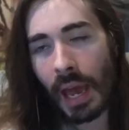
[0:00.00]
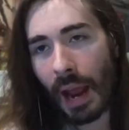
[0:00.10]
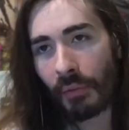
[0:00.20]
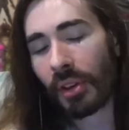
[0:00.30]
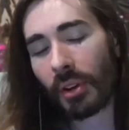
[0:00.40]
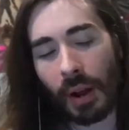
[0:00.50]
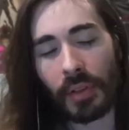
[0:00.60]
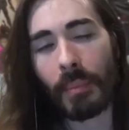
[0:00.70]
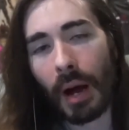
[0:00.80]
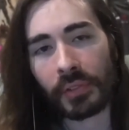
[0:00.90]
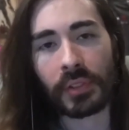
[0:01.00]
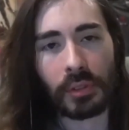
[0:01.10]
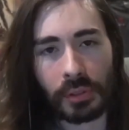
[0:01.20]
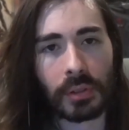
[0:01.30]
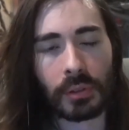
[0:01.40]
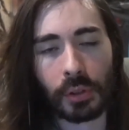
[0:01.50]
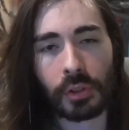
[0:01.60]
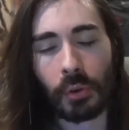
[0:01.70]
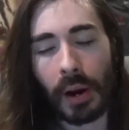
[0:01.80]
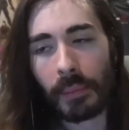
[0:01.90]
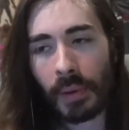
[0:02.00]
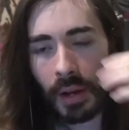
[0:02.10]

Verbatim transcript: everything around the monsters looks great